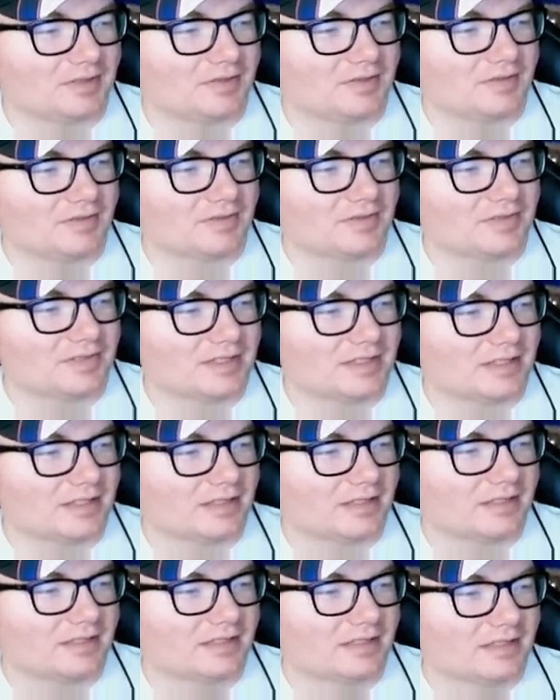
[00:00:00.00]
could use
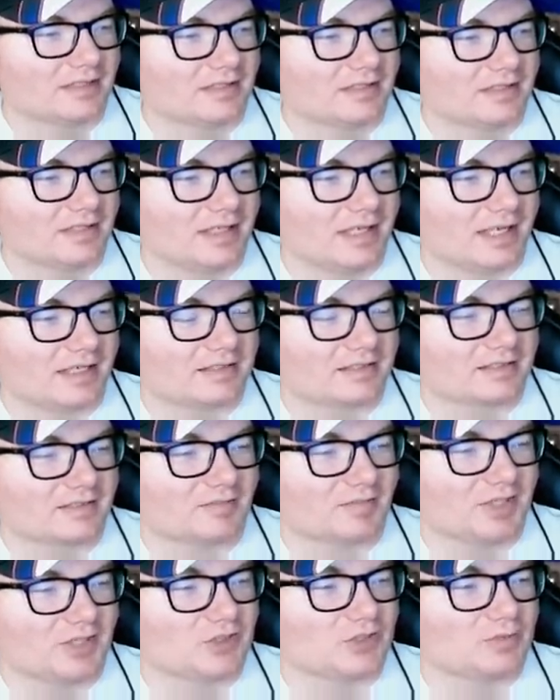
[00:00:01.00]

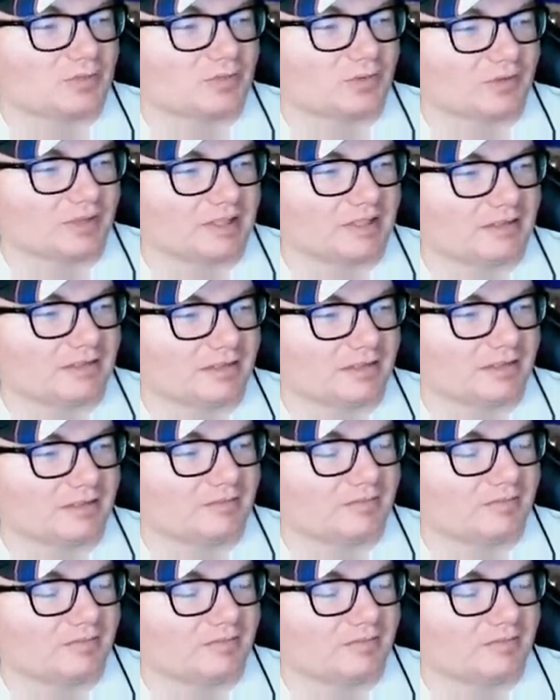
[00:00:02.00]
exclamation point